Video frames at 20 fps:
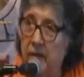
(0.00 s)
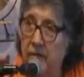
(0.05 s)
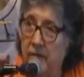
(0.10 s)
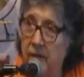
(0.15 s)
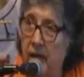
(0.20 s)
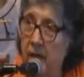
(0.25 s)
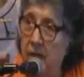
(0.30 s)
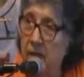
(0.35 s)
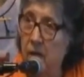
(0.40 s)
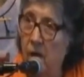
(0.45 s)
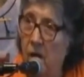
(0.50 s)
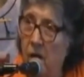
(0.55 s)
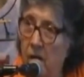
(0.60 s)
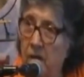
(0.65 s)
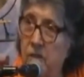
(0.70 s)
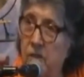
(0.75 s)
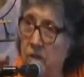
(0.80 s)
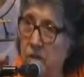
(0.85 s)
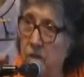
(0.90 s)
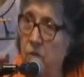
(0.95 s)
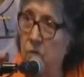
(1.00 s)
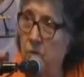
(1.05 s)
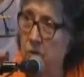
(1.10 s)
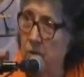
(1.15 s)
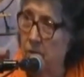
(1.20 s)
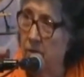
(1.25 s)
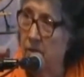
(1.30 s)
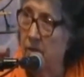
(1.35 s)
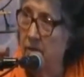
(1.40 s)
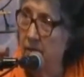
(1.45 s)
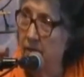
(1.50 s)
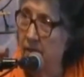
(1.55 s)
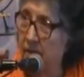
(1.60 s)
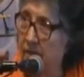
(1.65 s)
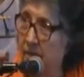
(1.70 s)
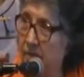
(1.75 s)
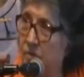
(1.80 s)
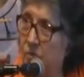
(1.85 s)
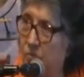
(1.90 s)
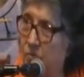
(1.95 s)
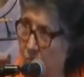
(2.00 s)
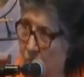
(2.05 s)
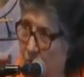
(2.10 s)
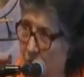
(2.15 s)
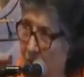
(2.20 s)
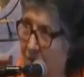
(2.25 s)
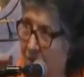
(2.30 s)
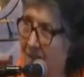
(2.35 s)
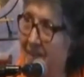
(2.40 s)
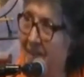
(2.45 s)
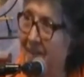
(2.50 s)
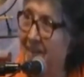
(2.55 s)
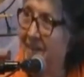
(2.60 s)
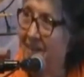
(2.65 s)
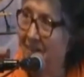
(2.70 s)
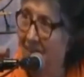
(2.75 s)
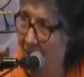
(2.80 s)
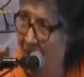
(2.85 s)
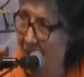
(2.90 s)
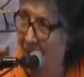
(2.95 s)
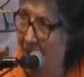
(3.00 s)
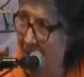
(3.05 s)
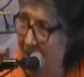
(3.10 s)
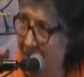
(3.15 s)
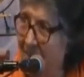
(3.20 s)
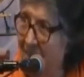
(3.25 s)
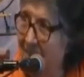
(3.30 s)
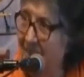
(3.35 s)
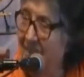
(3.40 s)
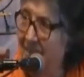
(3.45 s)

That non doer is really hard.